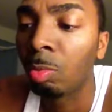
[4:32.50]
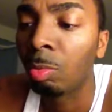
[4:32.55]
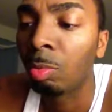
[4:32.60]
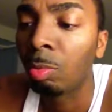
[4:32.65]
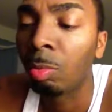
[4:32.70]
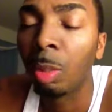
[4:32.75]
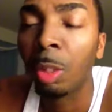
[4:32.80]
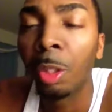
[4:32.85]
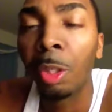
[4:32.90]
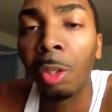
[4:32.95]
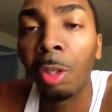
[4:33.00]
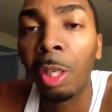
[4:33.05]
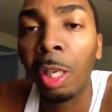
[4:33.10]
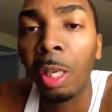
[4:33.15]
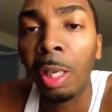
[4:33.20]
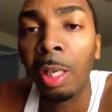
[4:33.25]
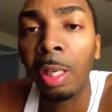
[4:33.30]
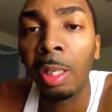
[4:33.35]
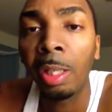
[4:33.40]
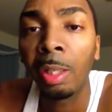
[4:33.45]
when you're
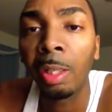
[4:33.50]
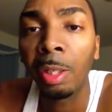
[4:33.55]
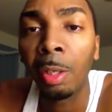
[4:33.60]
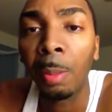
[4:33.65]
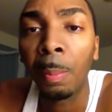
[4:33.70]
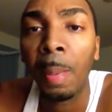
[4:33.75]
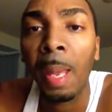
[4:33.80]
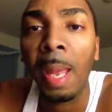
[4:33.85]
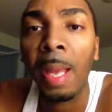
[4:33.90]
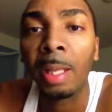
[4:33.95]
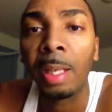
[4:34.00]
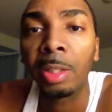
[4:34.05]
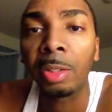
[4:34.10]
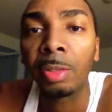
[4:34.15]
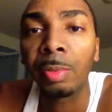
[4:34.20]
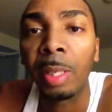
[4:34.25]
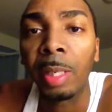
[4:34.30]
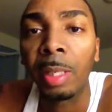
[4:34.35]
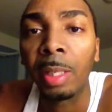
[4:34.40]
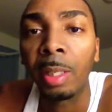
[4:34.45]
getting your package
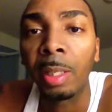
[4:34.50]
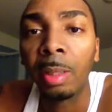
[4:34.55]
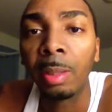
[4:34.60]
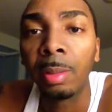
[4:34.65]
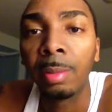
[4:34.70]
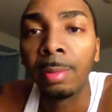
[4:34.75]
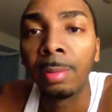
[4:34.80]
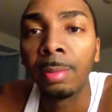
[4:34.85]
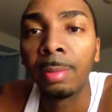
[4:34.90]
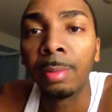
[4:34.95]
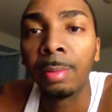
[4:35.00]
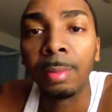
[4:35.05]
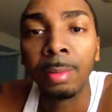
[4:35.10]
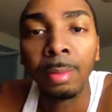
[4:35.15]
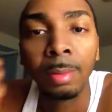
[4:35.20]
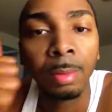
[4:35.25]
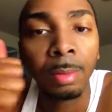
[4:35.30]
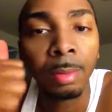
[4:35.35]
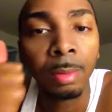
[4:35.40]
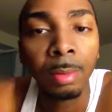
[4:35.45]
ready,
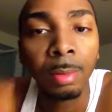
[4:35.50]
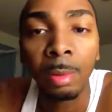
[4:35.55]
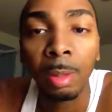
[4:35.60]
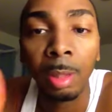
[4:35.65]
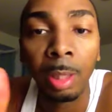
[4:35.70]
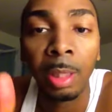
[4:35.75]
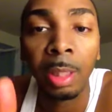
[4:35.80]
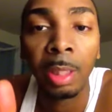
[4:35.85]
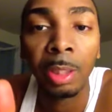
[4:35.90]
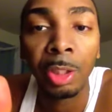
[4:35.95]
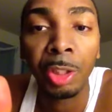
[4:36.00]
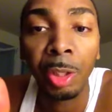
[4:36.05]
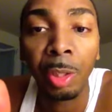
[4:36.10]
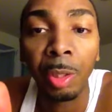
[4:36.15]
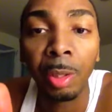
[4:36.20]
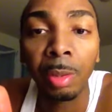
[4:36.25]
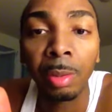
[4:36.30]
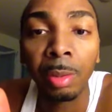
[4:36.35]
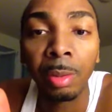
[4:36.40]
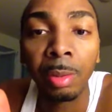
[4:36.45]
they're going
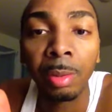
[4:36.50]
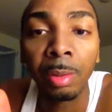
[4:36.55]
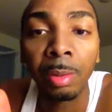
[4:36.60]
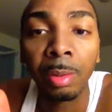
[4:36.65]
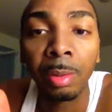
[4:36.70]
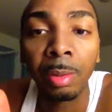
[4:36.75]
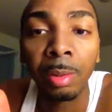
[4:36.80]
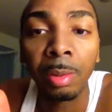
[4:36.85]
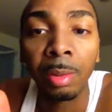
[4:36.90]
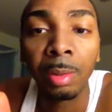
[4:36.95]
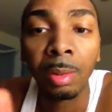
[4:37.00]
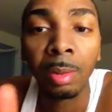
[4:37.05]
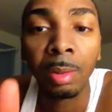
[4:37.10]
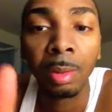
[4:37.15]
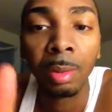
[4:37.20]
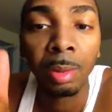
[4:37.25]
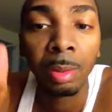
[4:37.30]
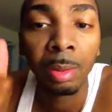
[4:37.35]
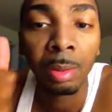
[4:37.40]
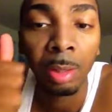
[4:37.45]

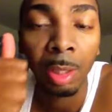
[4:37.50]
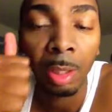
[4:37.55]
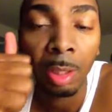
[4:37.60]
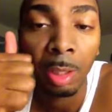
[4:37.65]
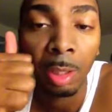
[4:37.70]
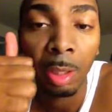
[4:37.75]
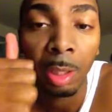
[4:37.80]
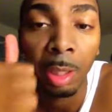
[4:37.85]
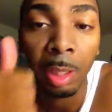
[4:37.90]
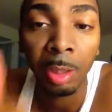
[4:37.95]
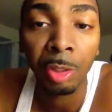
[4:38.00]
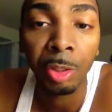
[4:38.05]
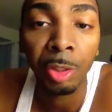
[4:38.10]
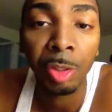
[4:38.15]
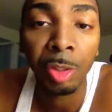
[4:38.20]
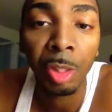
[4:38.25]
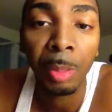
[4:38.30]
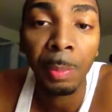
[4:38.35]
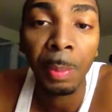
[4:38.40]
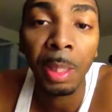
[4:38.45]
to look at your
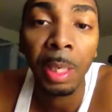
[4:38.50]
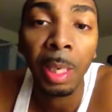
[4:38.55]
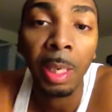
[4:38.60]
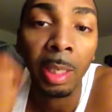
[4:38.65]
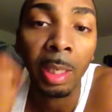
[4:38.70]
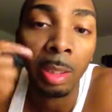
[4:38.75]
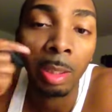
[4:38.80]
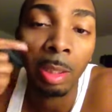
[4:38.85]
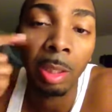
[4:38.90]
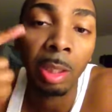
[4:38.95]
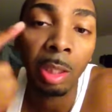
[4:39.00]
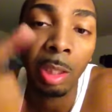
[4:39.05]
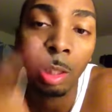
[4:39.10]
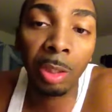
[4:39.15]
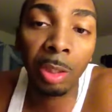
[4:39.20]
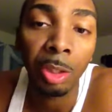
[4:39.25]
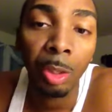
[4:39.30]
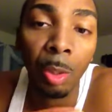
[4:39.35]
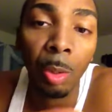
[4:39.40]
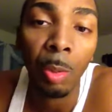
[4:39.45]
GPA, they're going to look
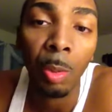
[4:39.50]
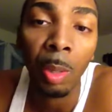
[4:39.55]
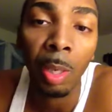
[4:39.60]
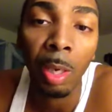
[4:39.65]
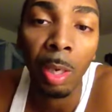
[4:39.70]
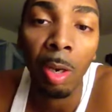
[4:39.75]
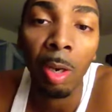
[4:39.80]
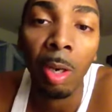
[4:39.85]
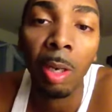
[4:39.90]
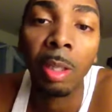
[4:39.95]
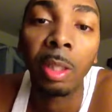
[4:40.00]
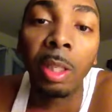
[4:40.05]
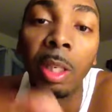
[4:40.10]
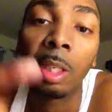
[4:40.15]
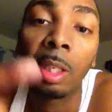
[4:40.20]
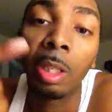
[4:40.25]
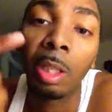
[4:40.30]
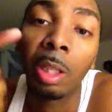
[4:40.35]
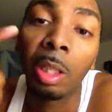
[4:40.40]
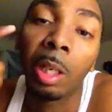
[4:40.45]
at your OAR, they're going
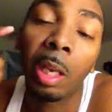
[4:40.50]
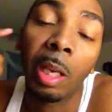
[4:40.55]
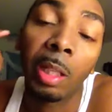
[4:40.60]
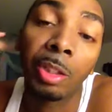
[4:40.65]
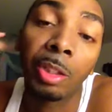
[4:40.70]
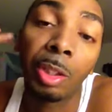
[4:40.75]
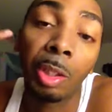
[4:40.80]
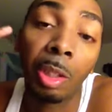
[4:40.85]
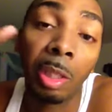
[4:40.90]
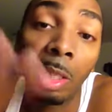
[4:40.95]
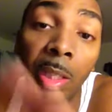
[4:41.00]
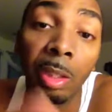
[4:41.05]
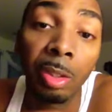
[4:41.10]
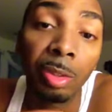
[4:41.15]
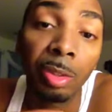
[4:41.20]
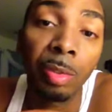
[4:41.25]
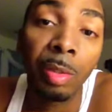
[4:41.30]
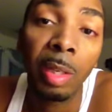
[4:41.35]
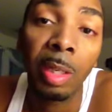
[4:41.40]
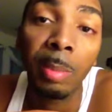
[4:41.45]
to look at your letters
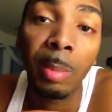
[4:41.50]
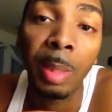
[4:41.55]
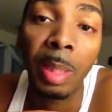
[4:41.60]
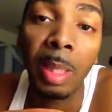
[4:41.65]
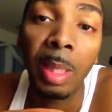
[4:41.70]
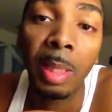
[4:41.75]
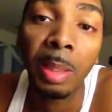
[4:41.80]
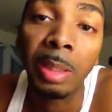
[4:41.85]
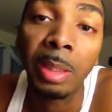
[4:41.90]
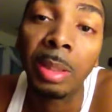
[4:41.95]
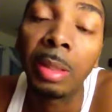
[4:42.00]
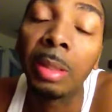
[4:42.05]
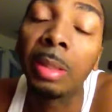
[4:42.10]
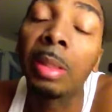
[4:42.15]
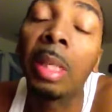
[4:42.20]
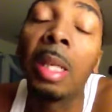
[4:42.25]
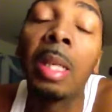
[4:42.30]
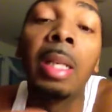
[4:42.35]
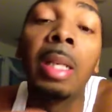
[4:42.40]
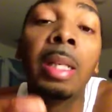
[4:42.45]
of recommendations,
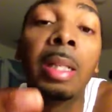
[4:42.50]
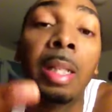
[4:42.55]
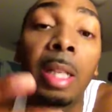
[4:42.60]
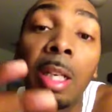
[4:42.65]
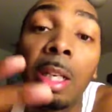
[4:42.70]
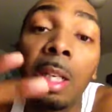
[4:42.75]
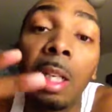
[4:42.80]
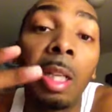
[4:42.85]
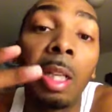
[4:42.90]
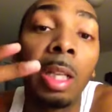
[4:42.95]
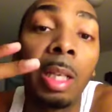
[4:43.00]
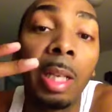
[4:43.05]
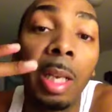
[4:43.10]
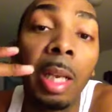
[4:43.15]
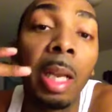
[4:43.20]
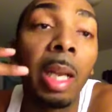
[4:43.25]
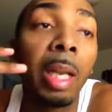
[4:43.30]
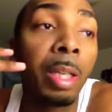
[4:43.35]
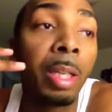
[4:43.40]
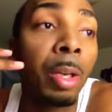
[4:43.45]
they're going to look
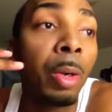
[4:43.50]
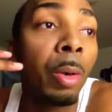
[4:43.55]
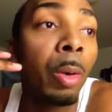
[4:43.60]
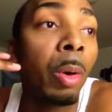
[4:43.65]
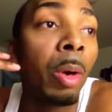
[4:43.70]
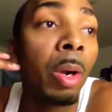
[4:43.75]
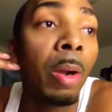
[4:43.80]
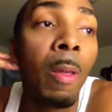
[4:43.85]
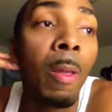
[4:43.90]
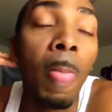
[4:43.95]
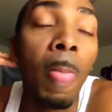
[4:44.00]
at your